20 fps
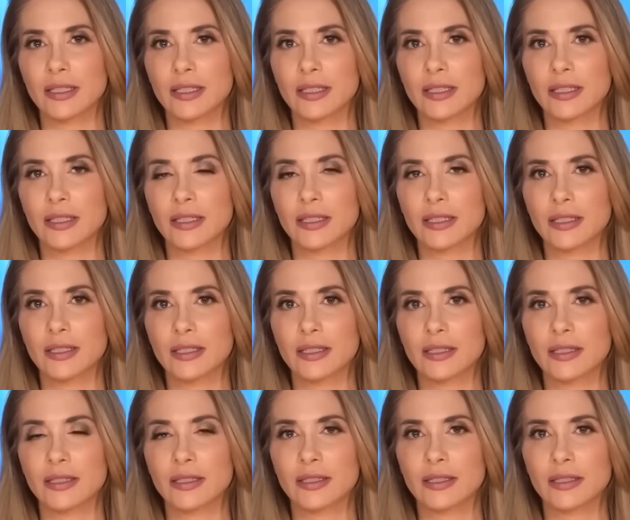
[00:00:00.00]

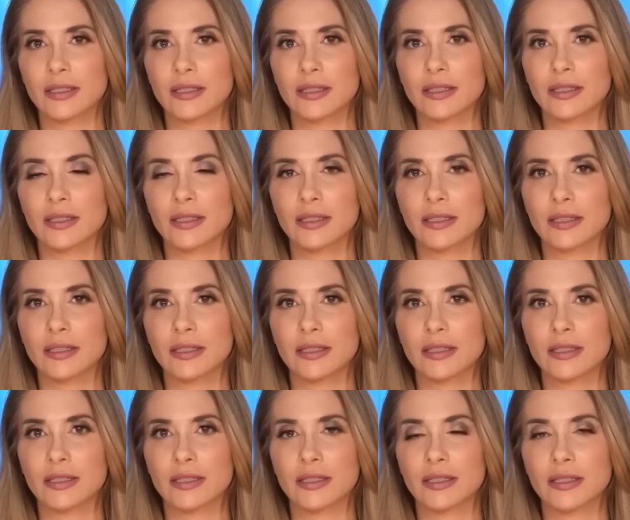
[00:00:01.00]

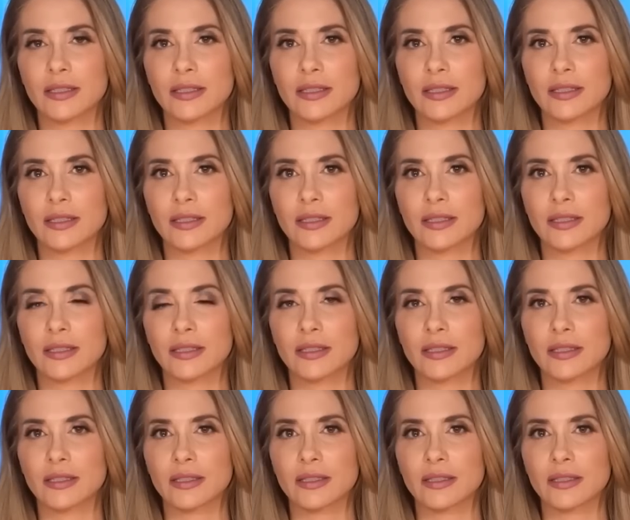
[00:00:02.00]

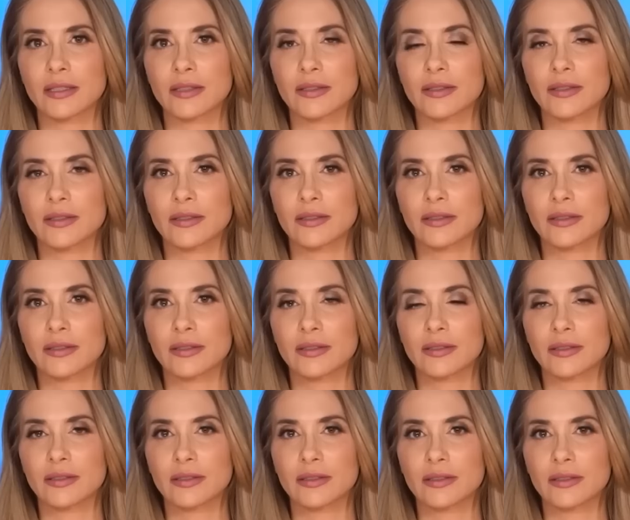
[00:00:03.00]

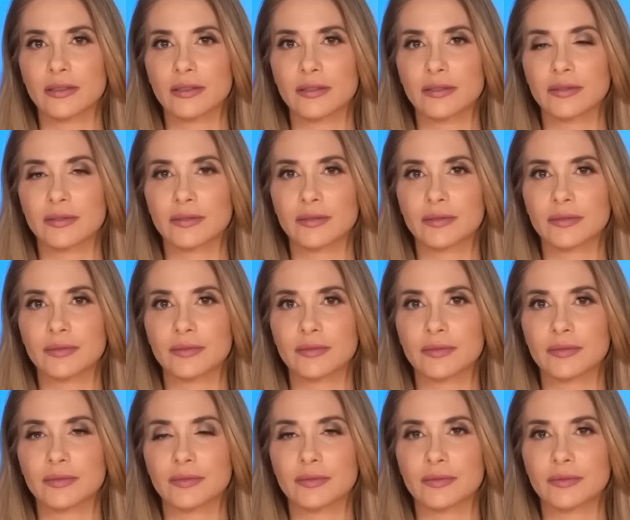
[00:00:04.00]

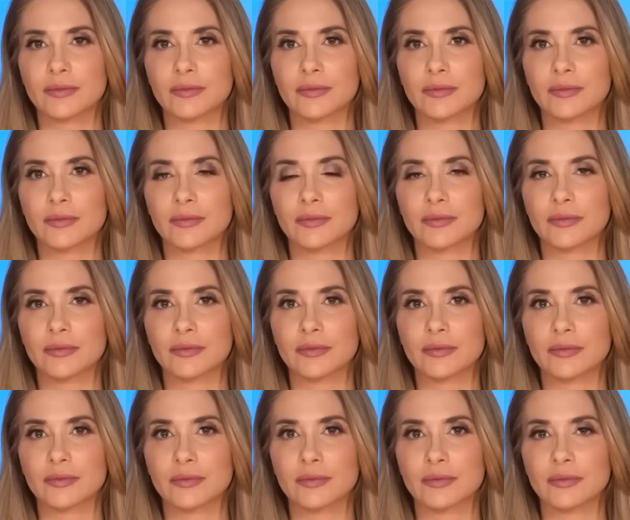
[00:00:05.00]

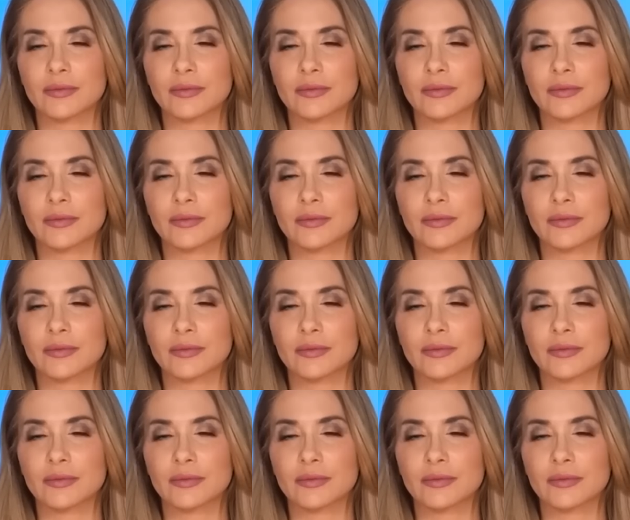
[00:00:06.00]
This person isn't speaking.